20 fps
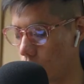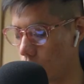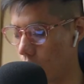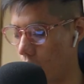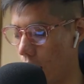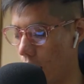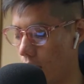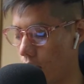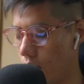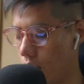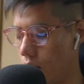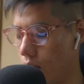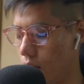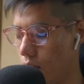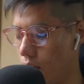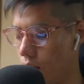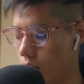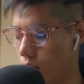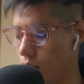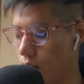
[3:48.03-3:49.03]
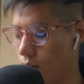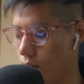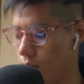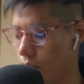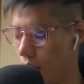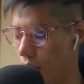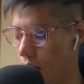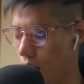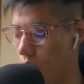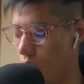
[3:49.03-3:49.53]
care if
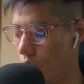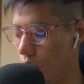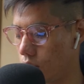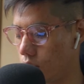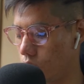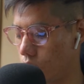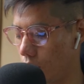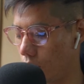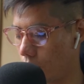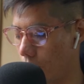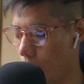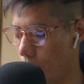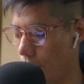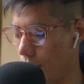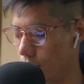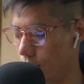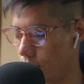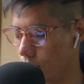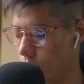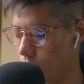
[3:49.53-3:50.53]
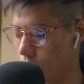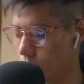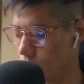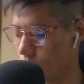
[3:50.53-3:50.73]
there are lots of competitors.